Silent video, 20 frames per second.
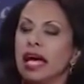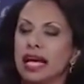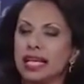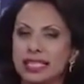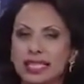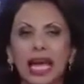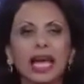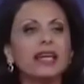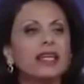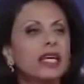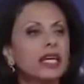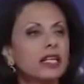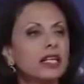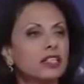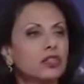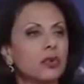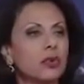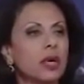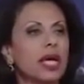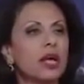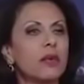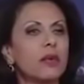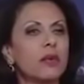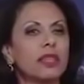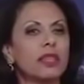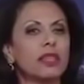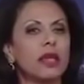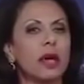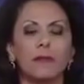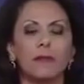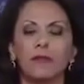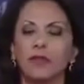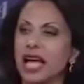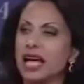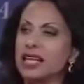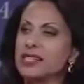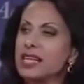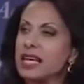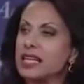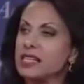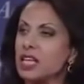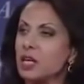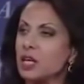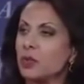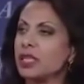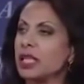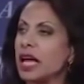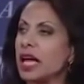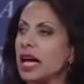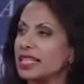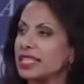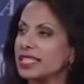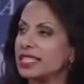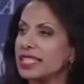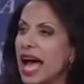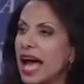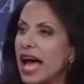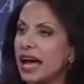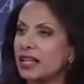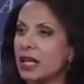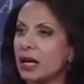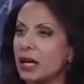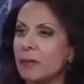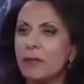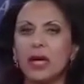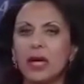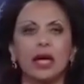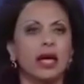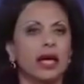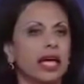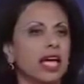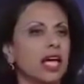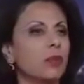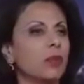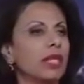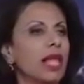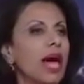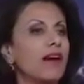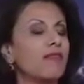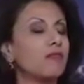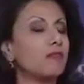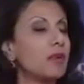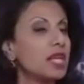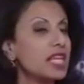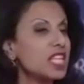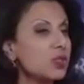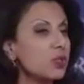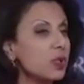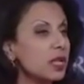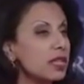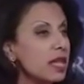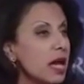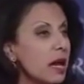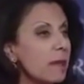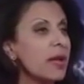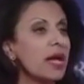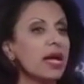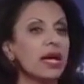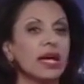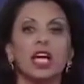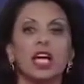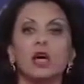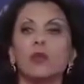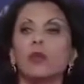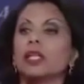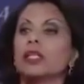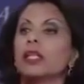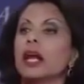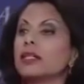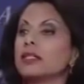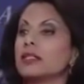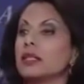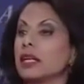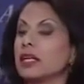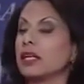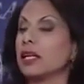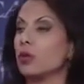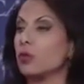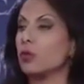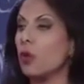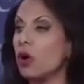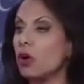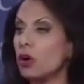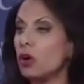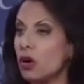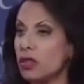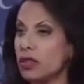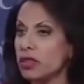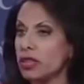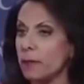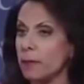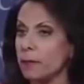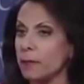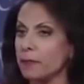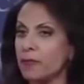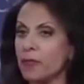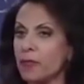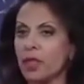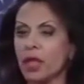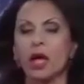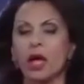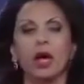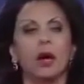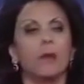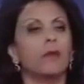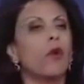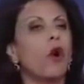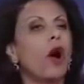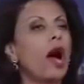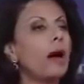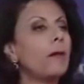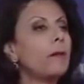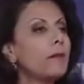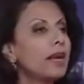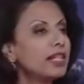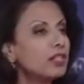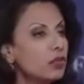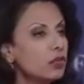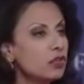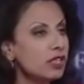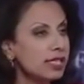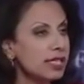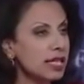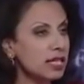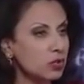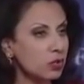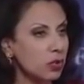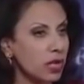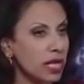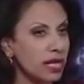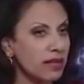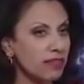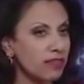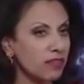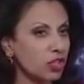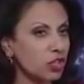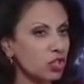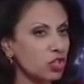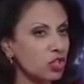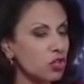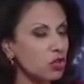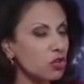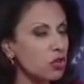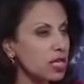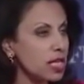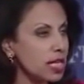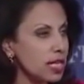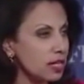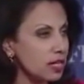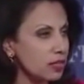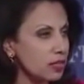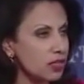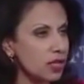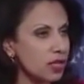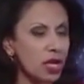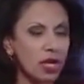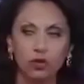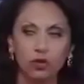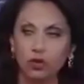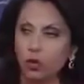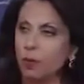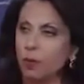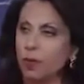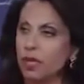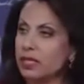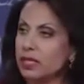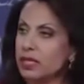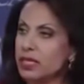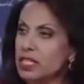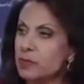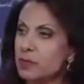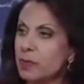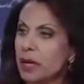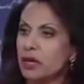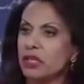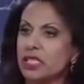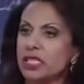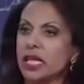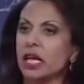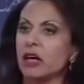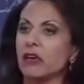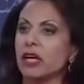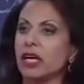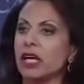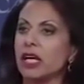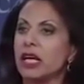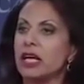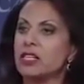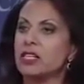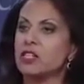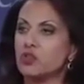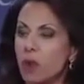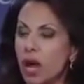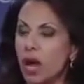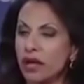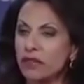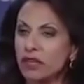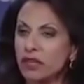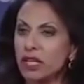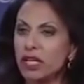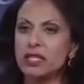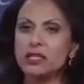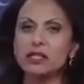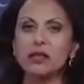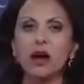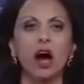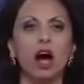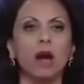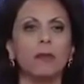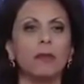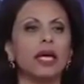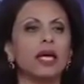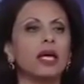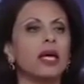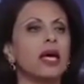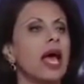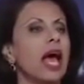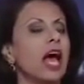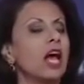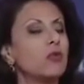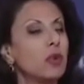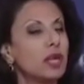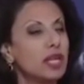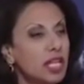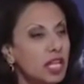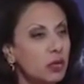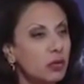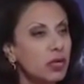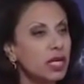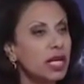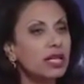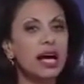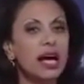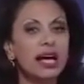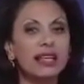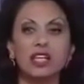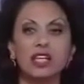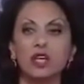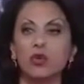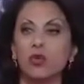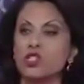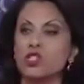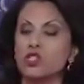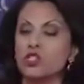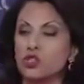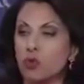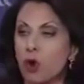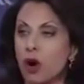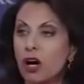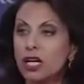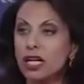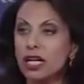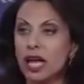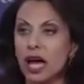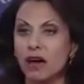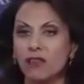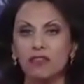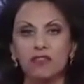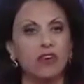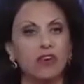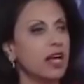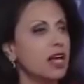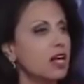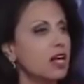A 10-year treaty with them that says he will not attack them, he will have peace with them, he will not declare war on them. Muhammad used the treaty for 2 years to build his military, strengthen his army, and when he realized he was strong enough